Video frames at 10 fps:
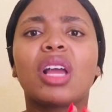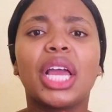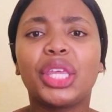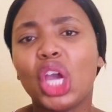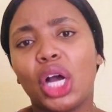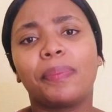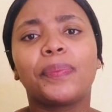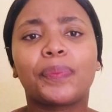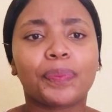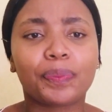yeah
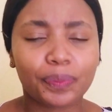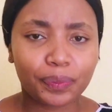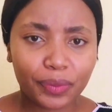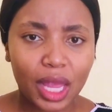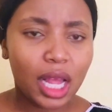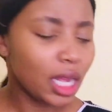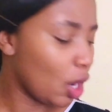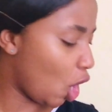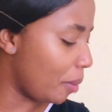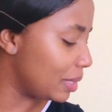
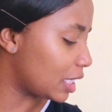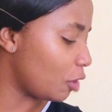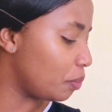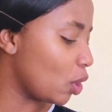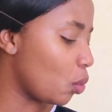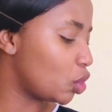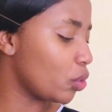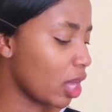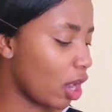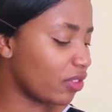comment down below what you
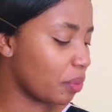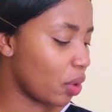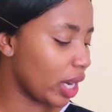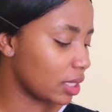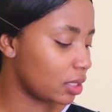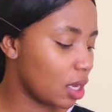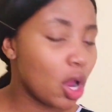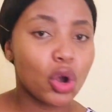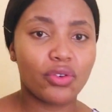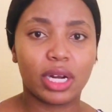think of the products
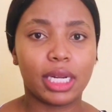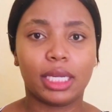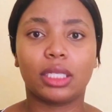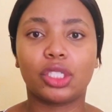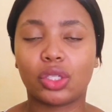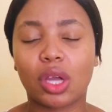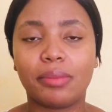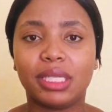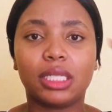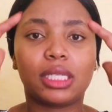really just
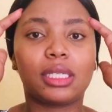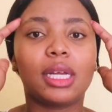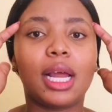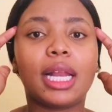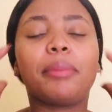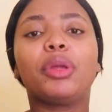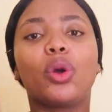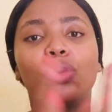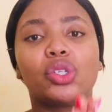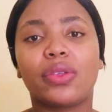comment let me know
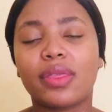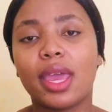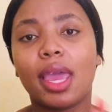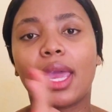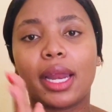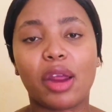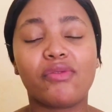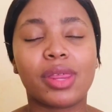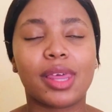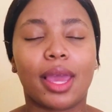what you think and
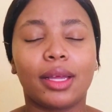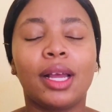everything